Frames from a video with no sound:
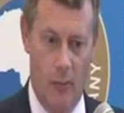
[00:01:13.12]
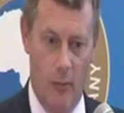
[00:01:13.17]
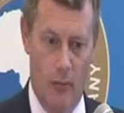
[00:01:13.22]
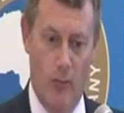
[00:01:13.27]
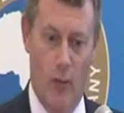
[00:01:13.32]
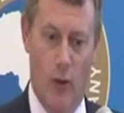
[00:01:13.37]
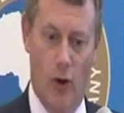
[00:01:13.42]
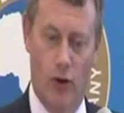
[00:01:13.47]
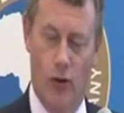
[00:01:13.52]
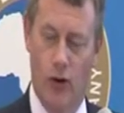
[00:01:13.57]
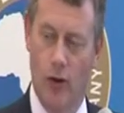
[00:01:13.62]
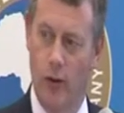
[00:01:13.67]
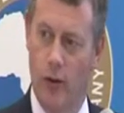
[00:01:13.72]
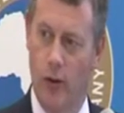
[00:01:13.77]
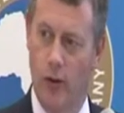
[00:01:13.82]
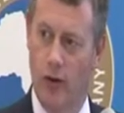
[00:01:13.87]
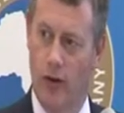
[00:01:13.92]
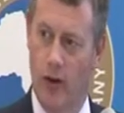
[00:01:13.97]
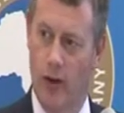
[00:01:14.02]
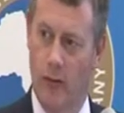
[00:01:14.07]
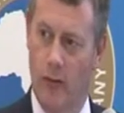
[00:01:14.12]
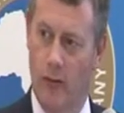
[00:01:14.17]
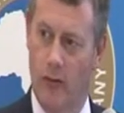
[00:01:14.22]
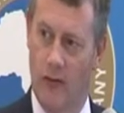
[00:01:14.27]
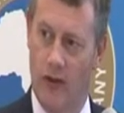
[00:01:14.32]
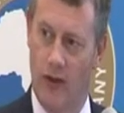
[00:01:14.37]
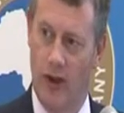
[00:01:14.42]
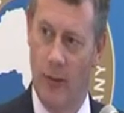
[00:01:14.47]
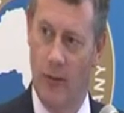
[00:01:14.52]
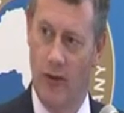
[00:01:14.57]
modules, some
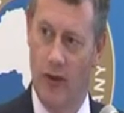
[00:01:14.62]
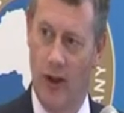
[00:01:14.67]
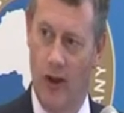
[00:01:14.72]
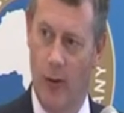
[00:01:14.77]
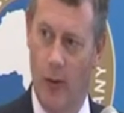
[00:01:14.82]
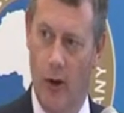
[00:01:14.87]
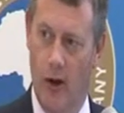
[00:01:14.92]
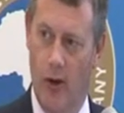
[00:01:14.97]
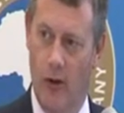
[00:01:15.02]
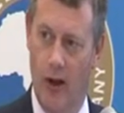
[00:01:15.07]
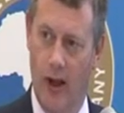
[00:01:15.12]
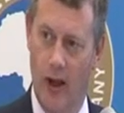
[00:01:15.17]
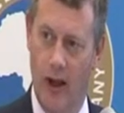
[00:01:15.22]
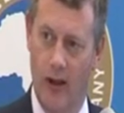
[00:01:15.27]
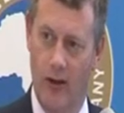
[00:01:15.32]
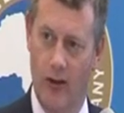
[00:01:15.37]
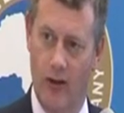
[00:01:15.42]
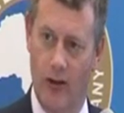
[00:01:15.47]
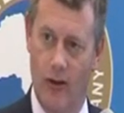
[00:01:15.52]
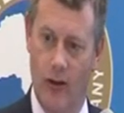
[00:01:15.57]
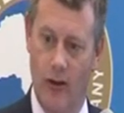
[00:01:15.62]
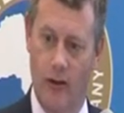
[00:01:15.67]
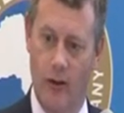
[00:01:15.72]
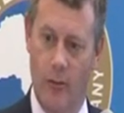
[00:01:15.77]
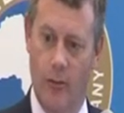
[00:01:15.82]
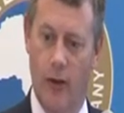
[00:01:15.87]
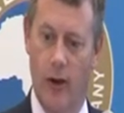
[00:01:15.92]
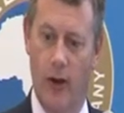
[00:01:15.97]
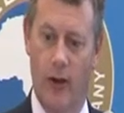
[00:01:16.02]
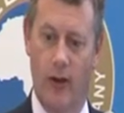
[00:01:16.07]
subsea wellheads, the
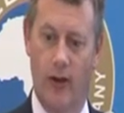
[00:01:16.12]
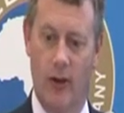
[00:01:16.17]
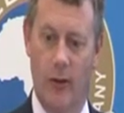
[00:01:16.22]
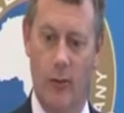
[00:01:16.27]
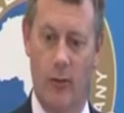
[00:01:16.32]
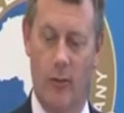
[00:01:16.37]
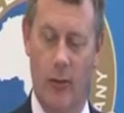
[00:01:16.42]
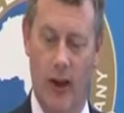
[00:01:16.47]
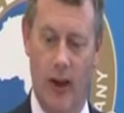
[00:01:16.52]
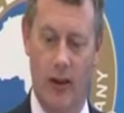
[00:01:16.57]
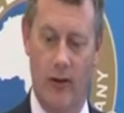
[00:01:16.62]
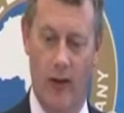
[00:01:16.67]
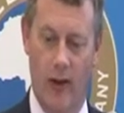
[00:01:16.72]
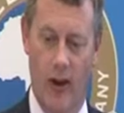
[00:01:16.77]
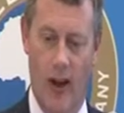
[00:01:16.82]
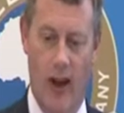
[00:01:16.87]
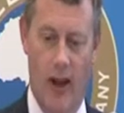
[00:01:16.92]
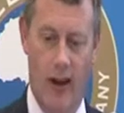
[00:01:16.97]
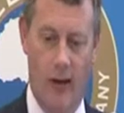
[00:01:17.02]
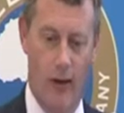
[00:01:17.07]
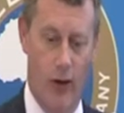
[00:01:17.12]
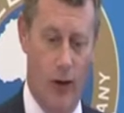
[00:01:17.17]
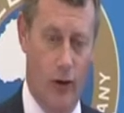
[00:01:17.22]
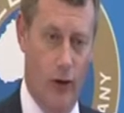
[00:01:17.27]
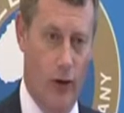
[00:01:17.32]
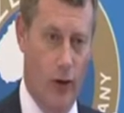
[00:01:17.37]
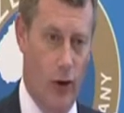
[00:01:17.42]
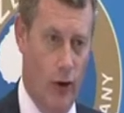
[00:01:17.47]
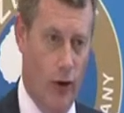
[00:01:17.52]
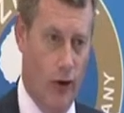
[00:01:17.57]
policy would pay for that
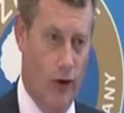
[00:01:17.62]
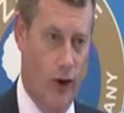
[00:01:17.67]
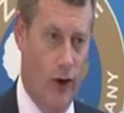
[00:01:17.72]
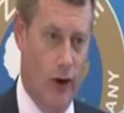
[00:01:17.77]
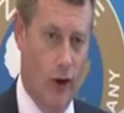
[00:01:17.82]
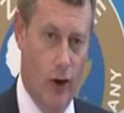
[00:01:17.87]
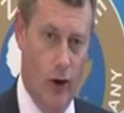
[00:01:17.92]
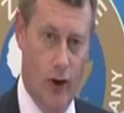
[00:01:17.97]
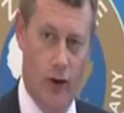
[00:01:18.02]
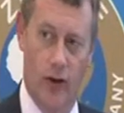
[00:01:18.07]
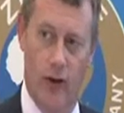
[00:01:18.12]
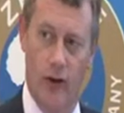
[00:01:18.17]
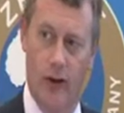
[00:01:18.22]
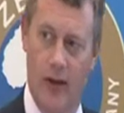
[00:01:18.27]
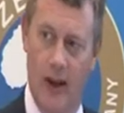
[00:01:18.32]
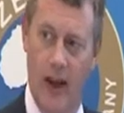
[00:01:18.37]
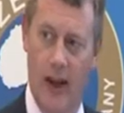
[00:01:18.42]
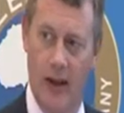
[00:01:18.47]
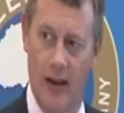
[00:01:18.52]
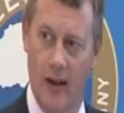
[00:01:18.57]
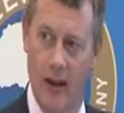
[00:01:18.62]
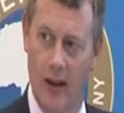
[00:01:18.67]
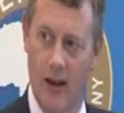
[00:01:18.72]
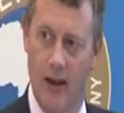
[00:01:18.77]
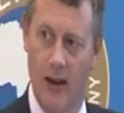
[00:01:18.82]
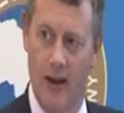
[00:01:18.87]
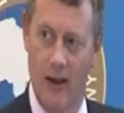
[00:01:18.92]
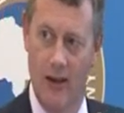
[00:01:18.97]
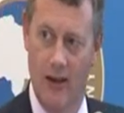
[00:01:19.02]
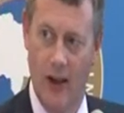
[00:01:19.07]
as long as the cost of that
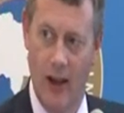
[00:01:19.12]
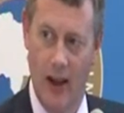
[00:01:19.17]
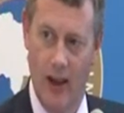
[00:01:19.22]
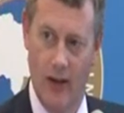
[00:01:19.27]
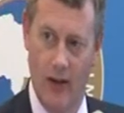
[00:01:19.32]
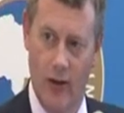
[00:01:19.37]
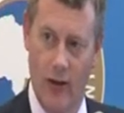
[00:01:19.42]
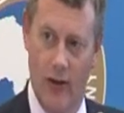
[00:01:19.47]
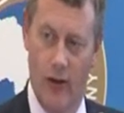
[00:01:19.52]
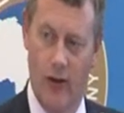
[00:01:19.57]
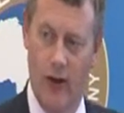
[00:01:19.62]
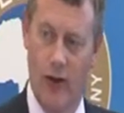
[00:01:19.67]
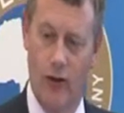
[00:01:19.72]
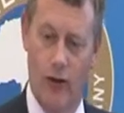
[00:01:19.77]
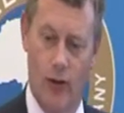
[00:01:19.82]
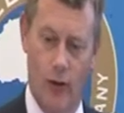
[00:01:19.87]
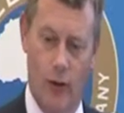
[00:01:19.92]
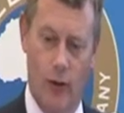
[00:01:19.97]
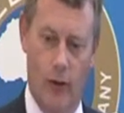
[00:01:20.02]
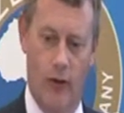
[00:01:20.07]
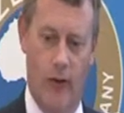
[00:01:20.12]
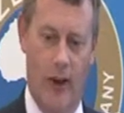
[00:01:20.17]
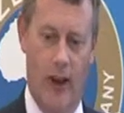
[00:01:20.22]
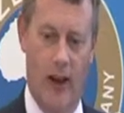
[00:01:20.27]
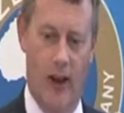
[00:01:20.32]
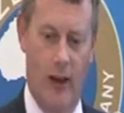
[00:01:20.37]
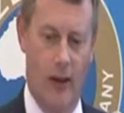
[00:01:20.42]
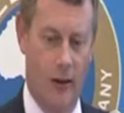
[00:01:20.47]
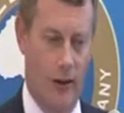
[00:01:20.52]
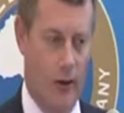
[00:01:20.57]
is less than the insured
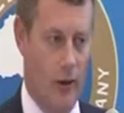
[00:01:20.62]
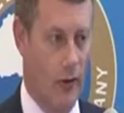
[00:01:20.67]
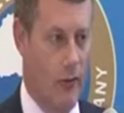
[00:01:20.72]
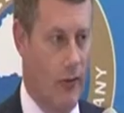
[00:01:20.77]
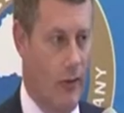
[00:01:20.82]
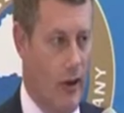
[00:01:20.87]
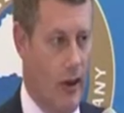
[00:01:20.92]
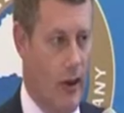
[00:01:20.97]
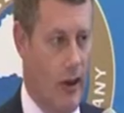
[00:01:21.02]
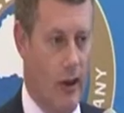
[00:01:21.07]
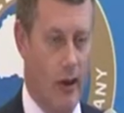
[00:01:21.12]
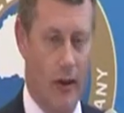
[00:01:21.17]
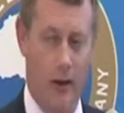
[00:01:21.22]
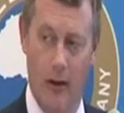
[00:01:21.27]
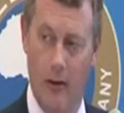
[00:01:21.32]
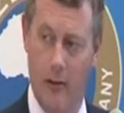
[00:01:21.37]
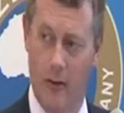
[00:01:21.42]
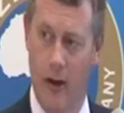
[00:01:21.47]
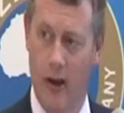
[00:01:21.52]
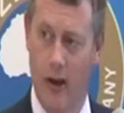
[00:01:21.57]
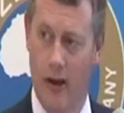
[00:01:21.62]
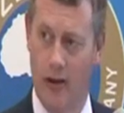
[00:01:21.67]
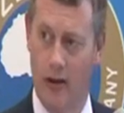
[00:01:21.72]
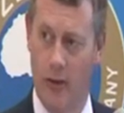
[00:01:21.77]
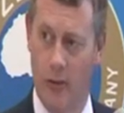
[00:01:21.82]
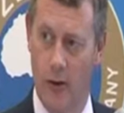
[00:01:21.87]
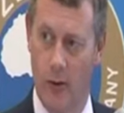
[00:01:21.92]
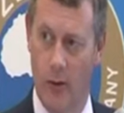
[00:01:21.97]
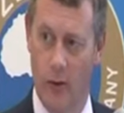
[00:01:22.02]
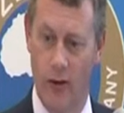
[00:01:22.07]
value of the
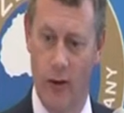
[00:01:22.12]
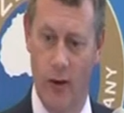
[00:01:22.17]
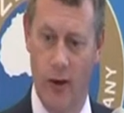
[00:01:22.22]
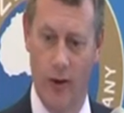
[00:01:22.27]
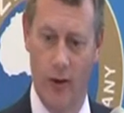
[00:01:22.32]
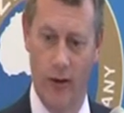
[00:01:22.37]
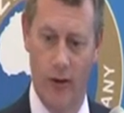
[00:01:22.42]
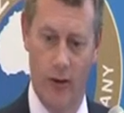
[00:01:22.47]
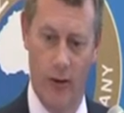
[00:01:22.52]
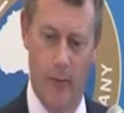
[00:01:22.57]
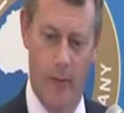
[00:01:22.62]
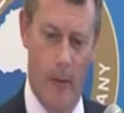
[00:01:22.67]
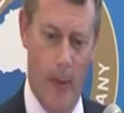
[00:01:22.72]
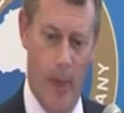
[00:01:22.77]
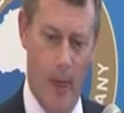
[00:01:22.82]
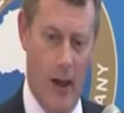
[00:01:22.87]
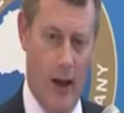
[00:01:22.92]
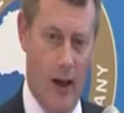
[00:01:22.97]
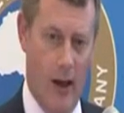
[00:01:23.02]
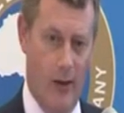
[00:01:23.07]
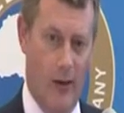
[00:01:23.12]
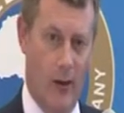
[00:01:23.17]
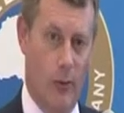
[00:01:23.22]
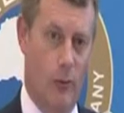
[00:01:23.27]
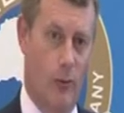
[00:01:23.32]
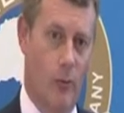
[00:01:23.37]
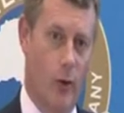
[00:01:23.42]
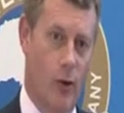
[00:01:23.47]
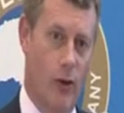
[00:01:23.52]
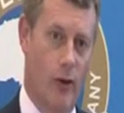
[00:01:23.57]
item that was lost. If it
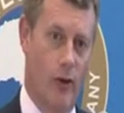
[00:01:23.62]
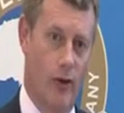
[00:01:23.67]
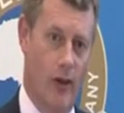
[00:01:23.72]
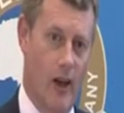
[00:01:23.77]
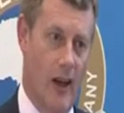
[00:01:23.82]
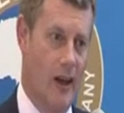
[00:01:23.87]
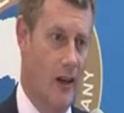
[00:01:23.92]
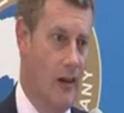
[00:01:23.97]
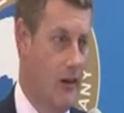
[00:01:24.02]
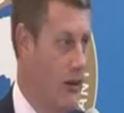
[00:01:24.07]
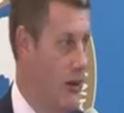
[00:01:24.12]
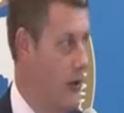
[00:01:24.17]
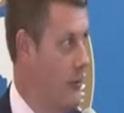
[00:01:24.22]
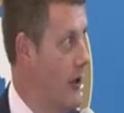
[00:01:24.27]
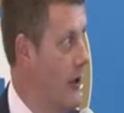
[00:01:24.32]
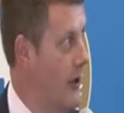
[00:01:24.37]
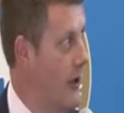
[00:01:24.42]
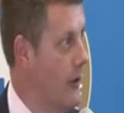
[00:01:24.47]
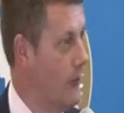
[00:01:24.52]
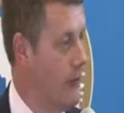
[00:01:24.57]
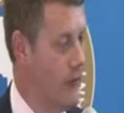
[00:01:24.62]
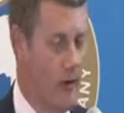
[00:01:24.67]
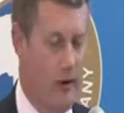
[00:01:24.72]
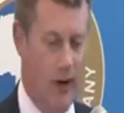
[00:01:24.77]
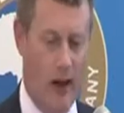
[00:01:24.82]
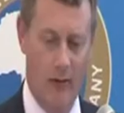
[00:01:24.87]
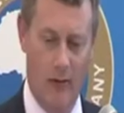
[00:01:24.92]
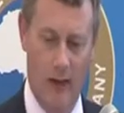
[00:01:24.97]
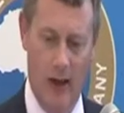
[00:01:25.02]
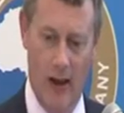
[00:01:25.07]
was more than that, they'd pay up to
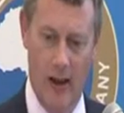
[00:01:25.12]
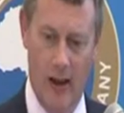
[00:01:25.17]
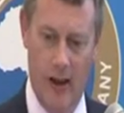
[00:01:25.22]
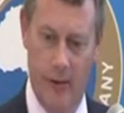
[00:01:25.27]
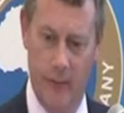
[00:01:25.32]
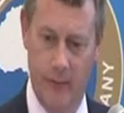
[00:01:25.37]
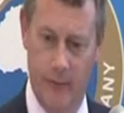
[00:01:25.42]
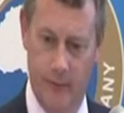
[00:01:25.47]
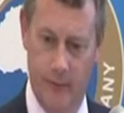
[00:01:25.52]
that value.